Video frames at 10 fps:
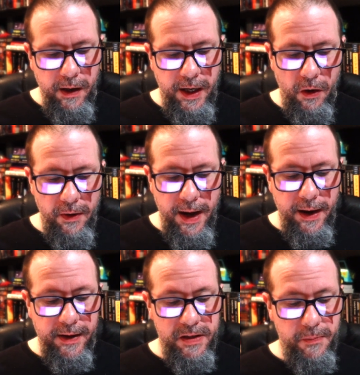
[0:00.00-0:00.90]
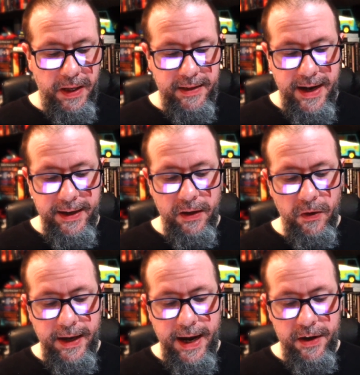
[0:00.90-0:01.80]
Curating a
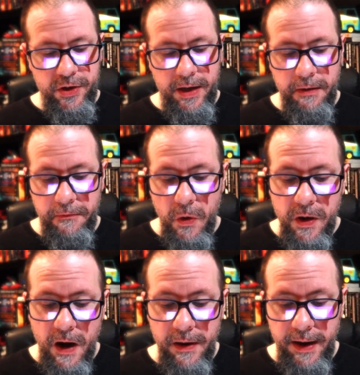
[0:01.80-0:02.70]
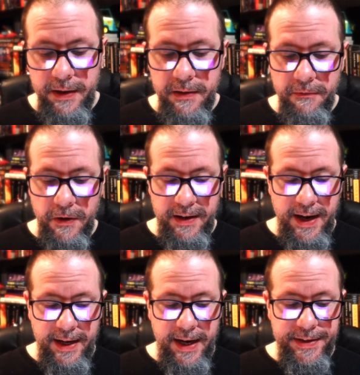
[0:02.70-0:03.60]
spectacular cache of folk art hidden for
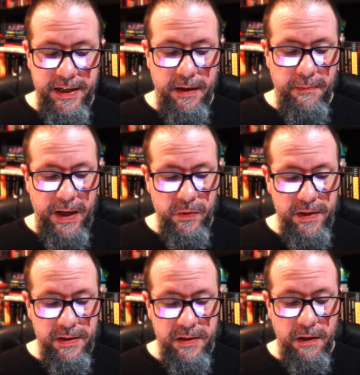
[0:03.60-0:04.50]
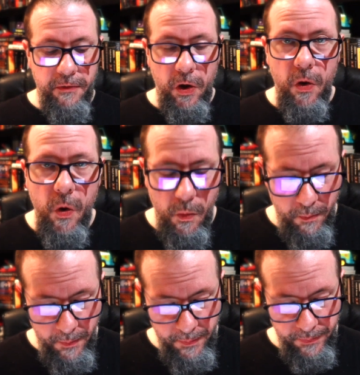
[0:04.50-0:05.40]
decades in the mountains of her home.
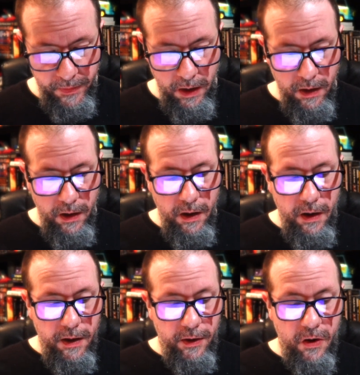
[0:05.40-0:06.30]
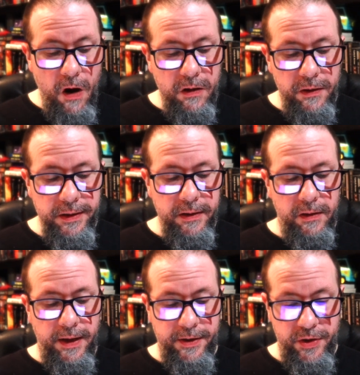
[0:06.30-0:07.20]
The Conklin
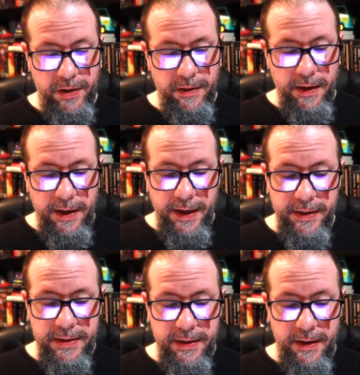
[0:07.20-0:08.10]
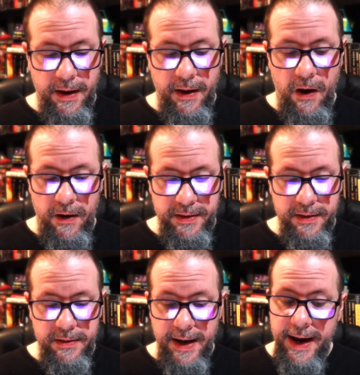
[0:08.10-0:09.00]
collection is
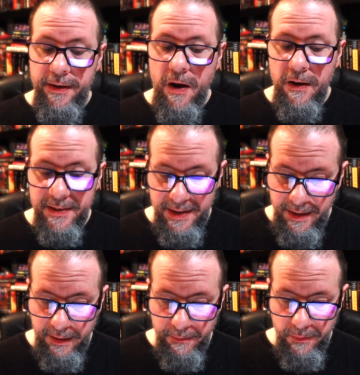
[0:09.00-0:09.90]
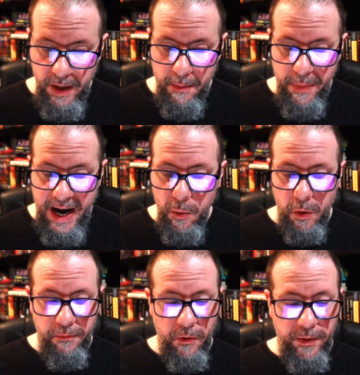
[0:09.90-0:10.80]
haunted and haunting,
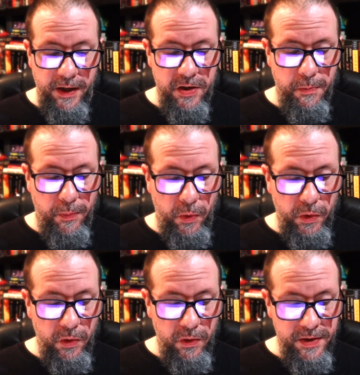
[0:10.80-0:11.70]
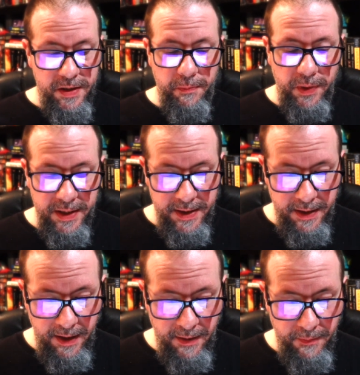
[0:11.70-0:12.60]
powerful in its brutal
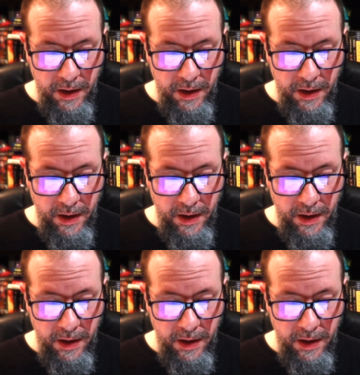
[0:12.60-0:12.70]
simplicity.